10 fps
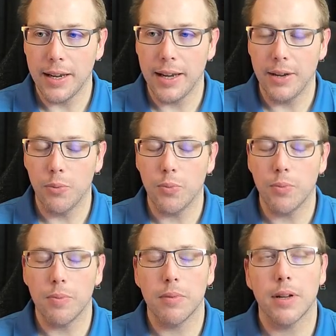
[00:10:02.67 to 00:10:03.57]
and
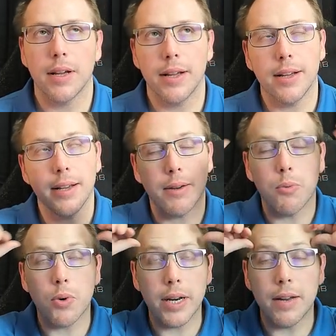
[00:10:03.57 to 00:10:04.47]

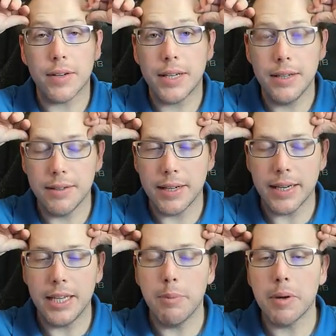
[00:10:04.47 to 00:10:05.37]
we're going to have to kind of
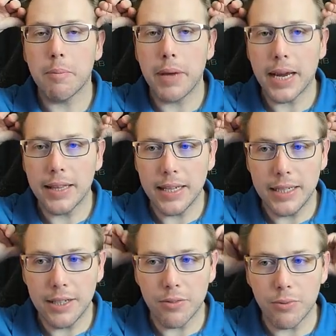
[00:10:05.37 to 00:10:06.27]
keep unpacking the
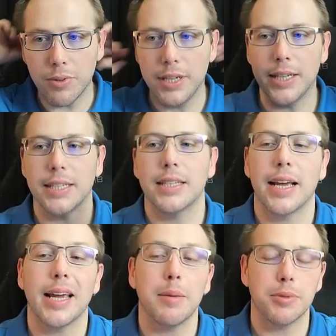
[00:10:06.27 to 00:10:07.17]
idea of reading
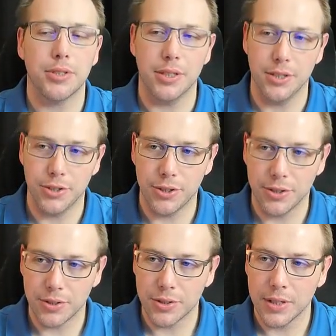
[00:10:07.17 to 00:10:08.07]
type
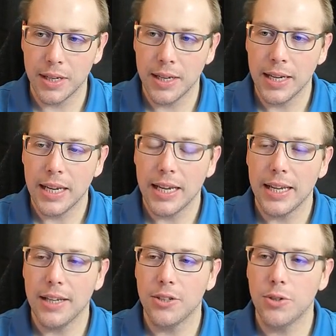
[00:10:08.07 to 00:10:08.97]
signatures.
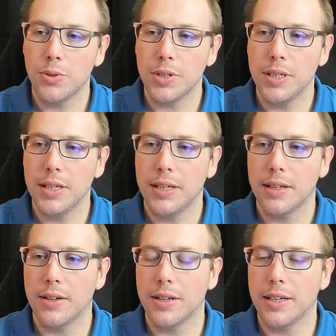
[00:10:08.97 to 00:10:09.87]
Is you see
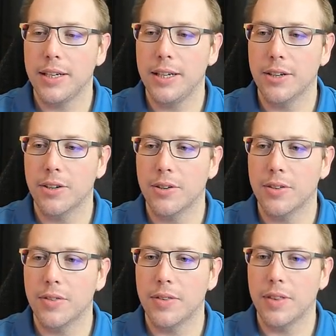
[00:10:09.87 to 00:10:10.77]
here
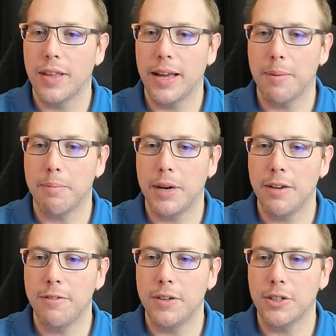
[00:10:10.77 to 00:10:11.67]
that my
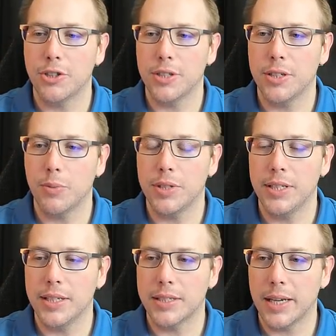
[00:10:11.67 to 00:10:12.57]
function, we
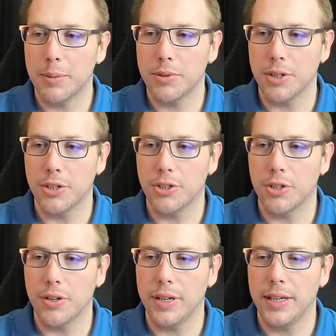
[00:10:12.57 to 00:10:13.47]
see its type
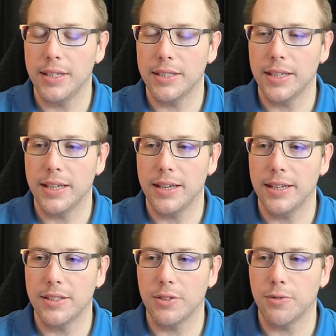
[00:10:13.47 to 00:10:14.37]
signature is that
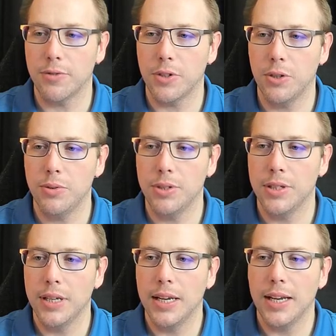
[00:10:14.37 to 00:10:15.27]
it's a float,
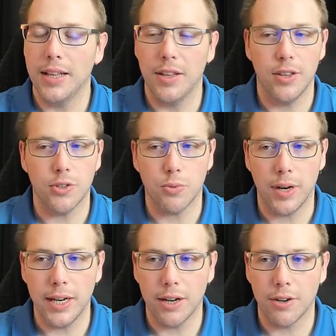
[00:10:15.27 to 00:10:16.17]
then this
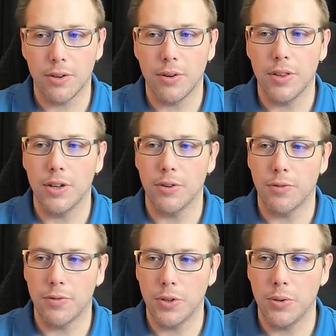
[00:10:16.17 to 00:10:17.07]
right arrow, and then a
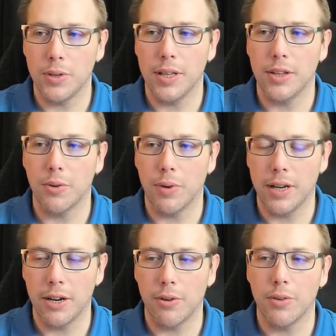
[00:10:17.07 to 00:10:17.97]
float, and then a right
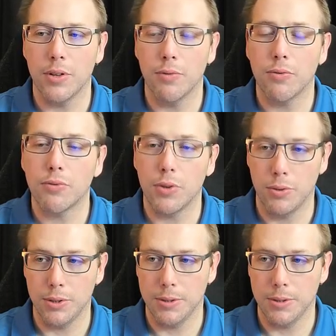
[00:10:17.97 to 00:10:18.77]
arrow, then float.